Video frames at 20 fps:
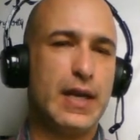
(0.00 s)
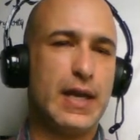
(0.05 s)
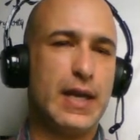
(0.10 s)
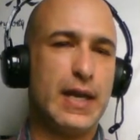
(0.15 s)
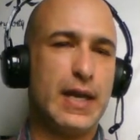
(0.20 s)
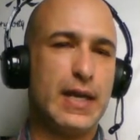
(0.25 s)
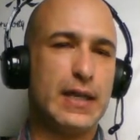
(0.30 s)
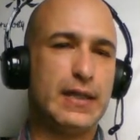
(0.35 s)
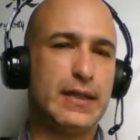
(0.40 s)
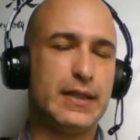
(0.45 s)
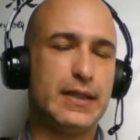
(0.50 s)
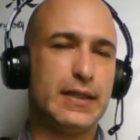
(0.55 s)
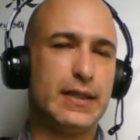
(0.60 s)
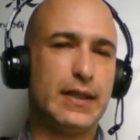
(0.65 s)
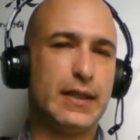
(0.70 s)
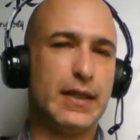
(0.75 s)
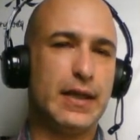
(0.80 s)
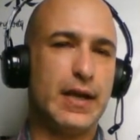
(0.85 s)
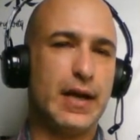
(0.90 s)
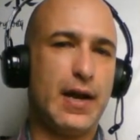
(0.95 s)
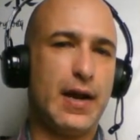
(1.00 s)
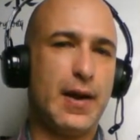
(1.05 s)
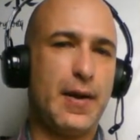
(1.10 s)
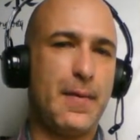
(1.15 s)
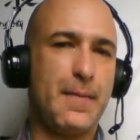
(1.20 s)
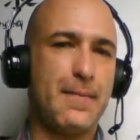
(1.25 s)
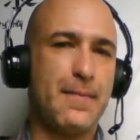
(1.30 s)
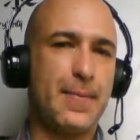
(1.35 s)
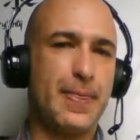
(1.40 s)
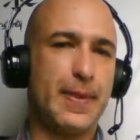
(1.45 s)
it's
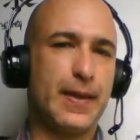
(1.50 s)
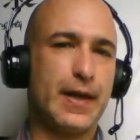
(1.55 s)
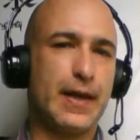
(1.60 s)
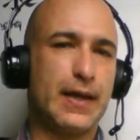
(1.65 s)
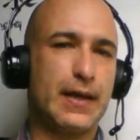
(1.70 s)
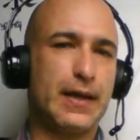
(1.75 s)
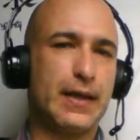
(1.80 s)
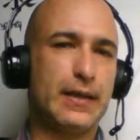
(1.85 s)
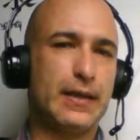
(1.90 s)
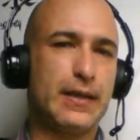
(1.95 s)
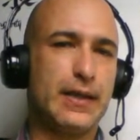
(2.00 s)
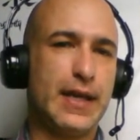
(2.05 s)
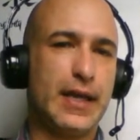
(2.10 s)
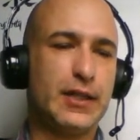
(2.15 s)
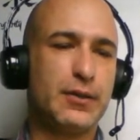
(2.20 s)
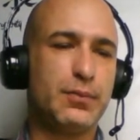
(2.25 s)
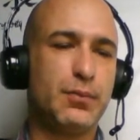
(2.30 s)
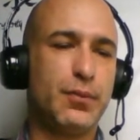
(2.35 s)
the next